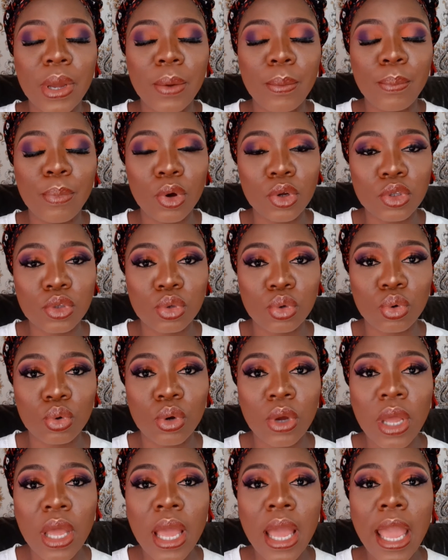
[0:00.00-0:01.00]

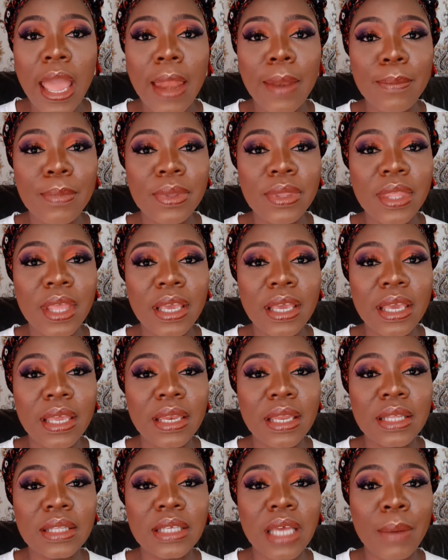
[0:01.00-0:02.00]
bottle and be taking
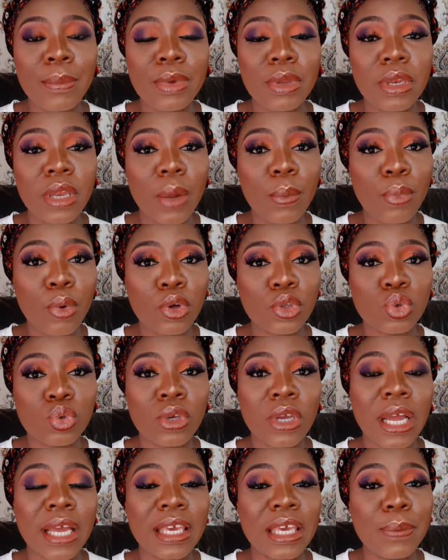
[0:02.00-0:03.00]
it, the bottle, you
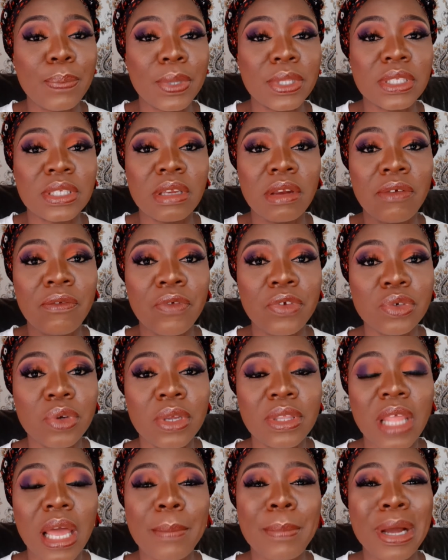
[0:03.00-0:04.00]
can keep it in a
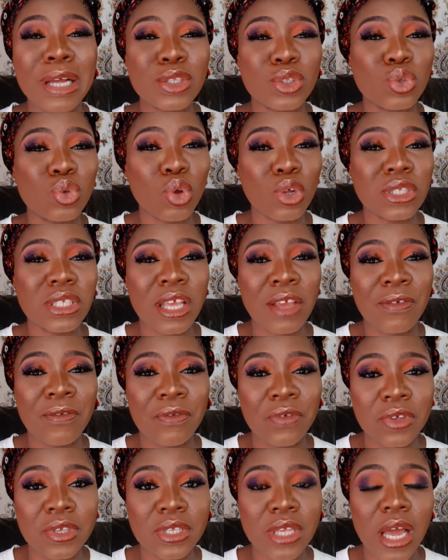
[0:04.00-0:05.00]
refrigerator but not a
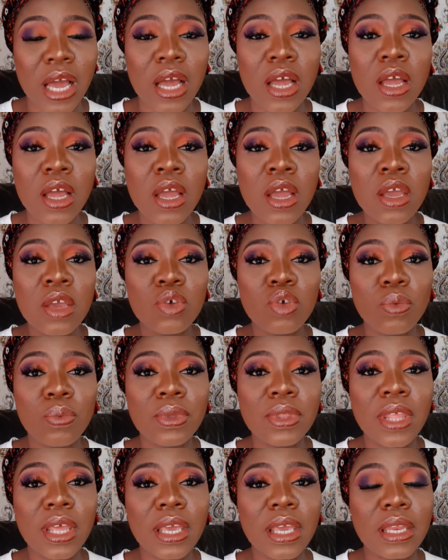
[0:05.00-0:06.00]
freezer. You'll be
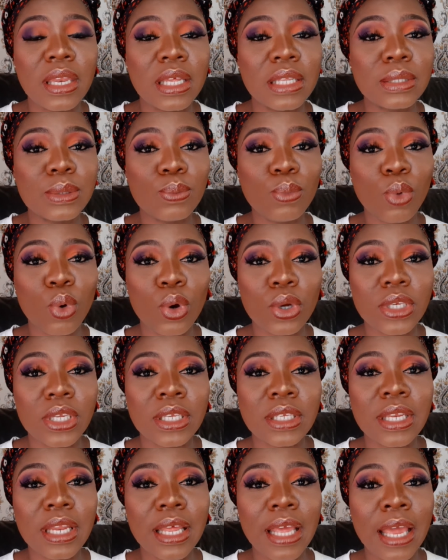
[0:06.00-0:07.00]
taking it
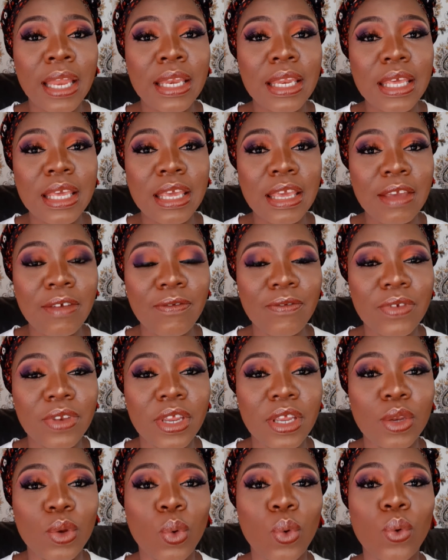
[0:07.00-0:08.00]
morning and
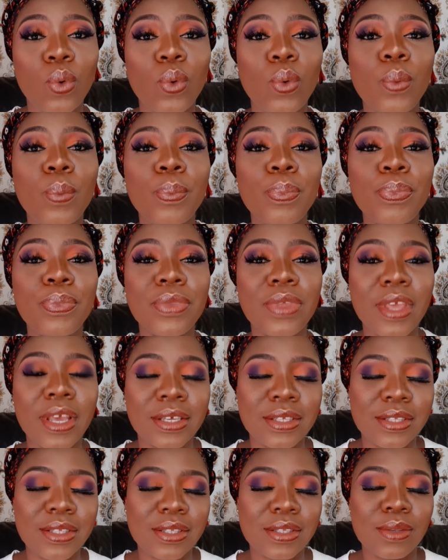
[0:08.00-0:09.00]
evening.
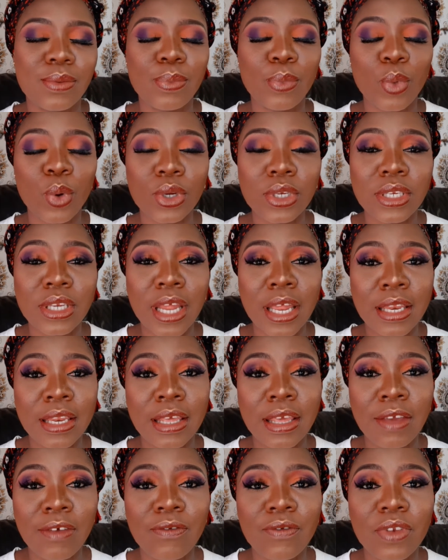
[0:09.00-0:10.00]
Yes, morning and
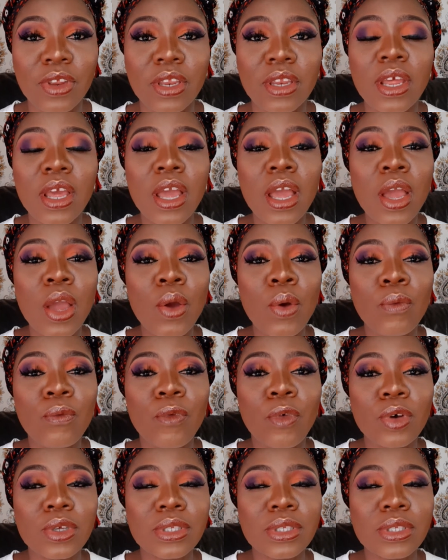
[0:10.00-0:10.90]
evening. For